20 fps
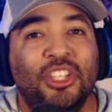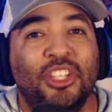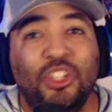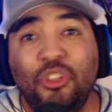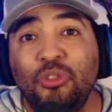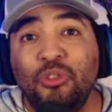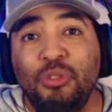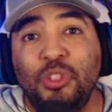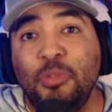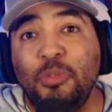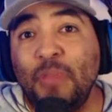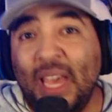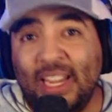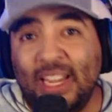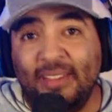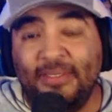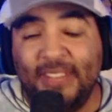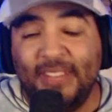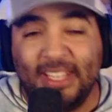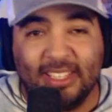Use
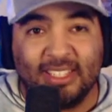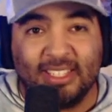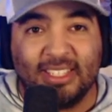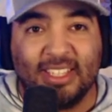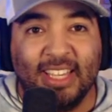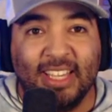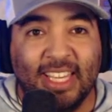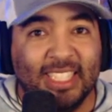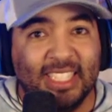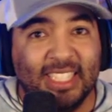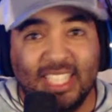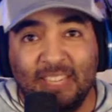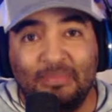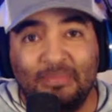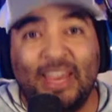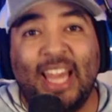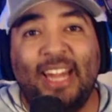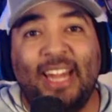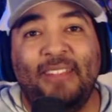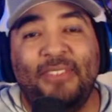manifest and
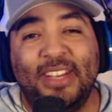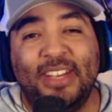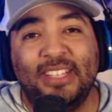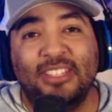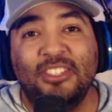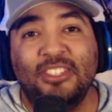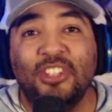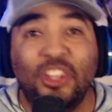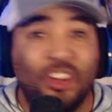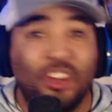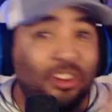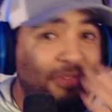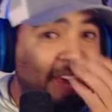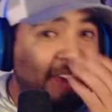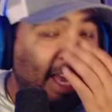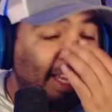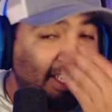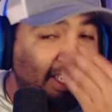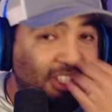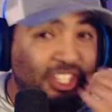demanifest to your
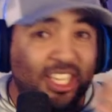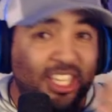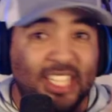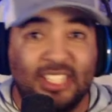advantage.